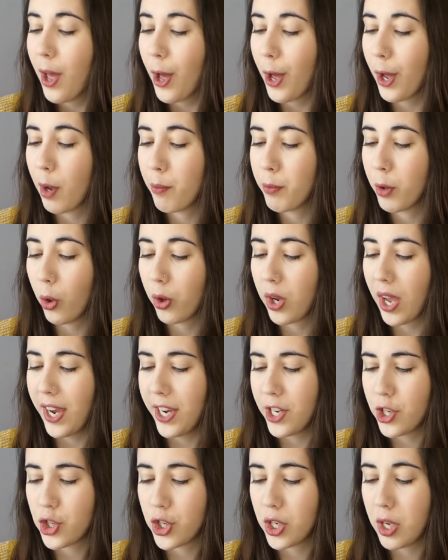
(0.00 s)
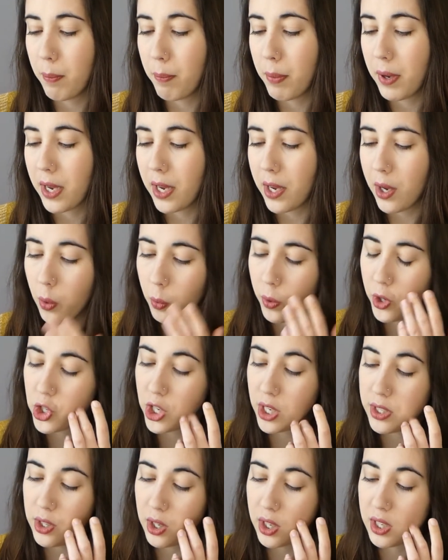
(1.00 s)
You've got your HTB, which
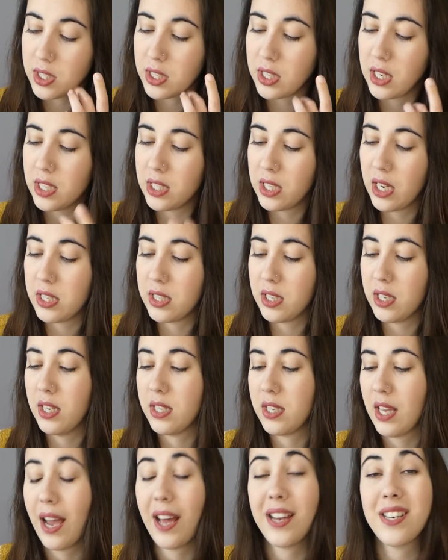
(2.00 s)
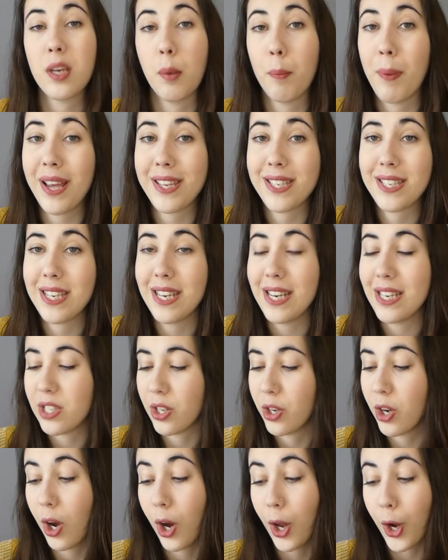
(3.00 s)
as you can see says is at capacity, so
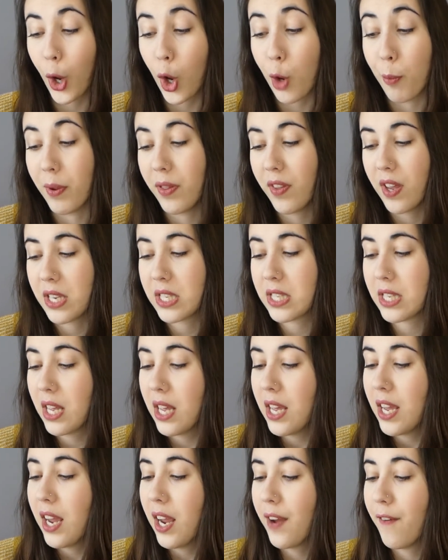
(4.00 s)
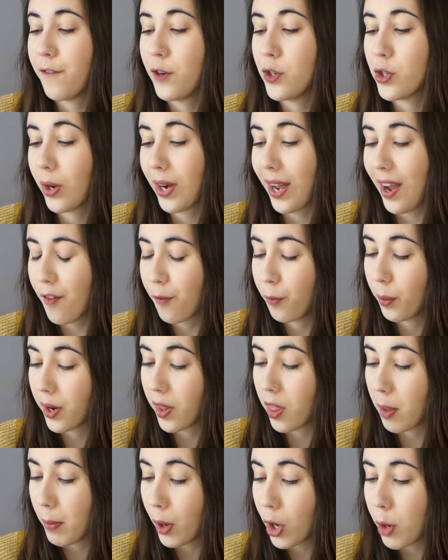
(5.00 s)
you can't open this if you don't have one
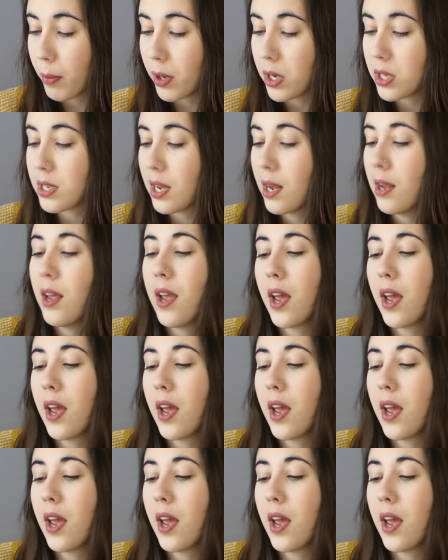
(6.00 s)
at the moment.